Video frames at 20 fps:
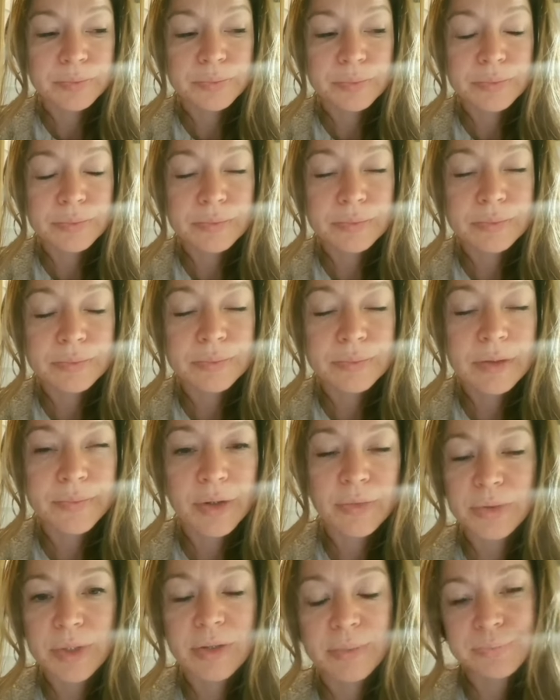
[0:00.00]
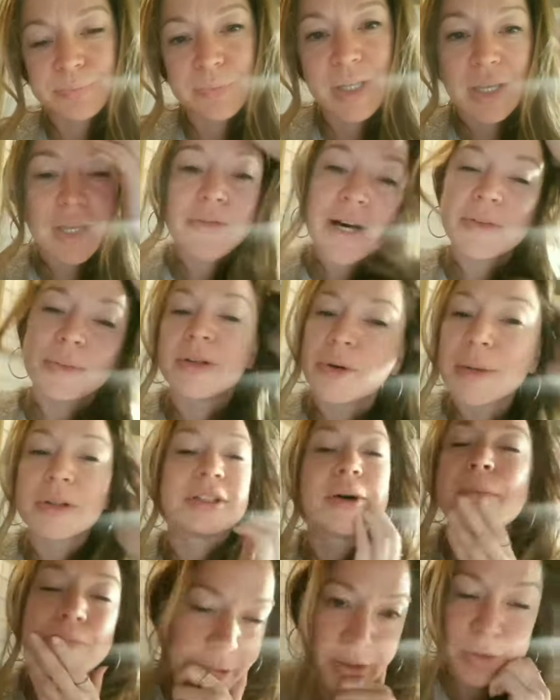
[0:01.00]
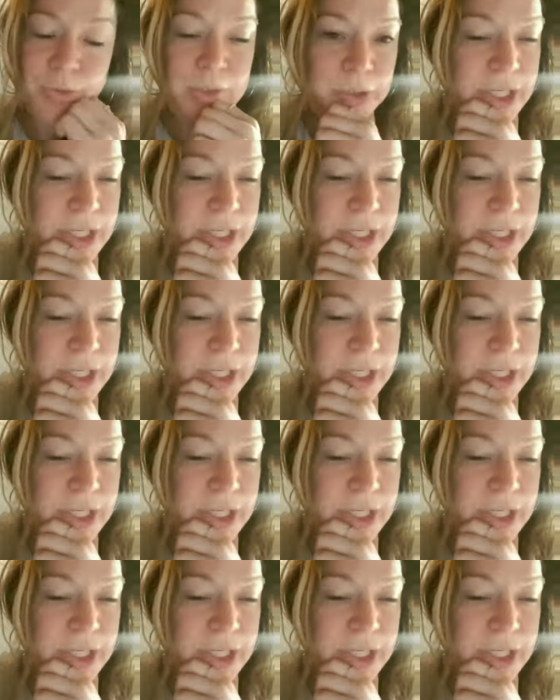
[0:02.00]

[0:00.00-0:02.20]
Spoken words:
Yeah, I would say that one was a big one.